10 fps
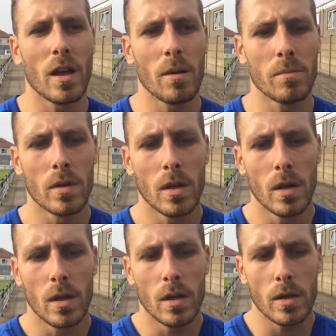Up
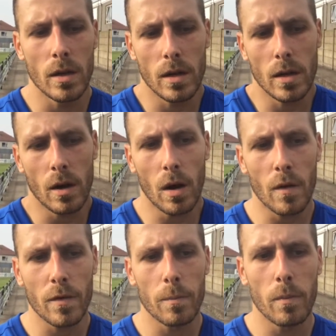
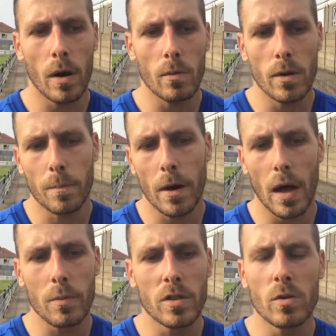
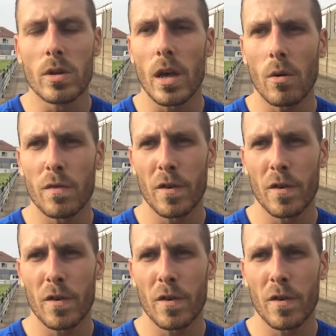until the goal,